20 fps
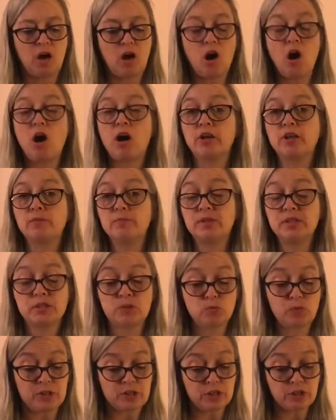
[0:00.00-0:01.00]
Autumn is
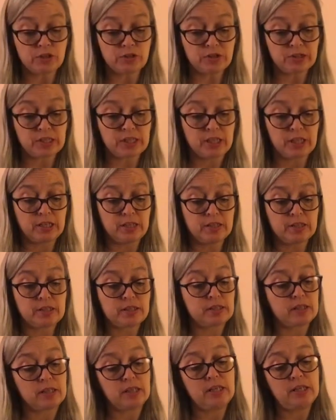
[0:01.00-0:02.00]
winter's
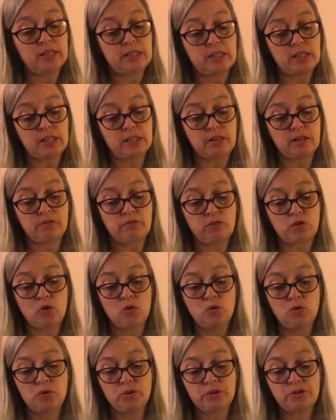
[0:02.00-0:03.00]
kiss, hinting of
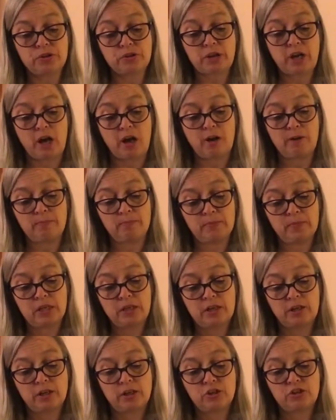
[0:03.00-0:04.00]
cold to come.
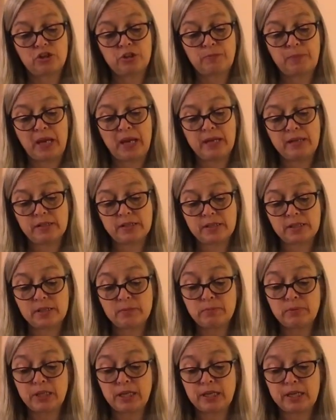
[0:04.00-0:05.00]
She paints the
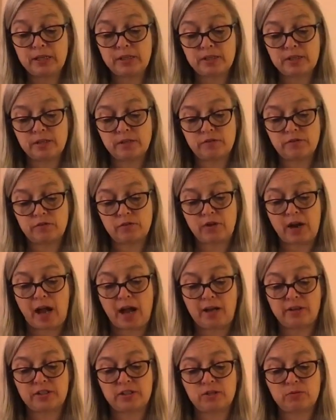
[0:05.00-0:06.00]
blades of
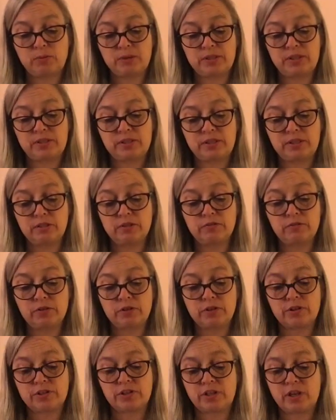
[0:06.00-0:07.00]
grass with
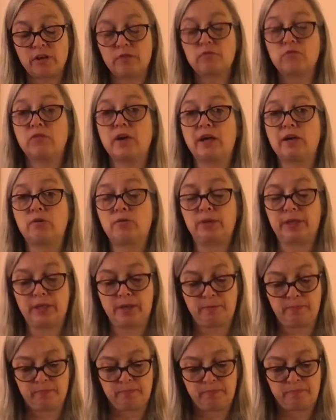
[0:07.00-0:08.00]
silvers of
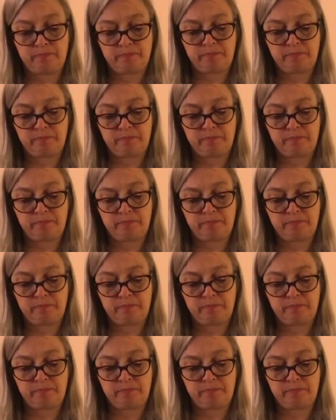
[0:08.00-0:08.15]
requiem.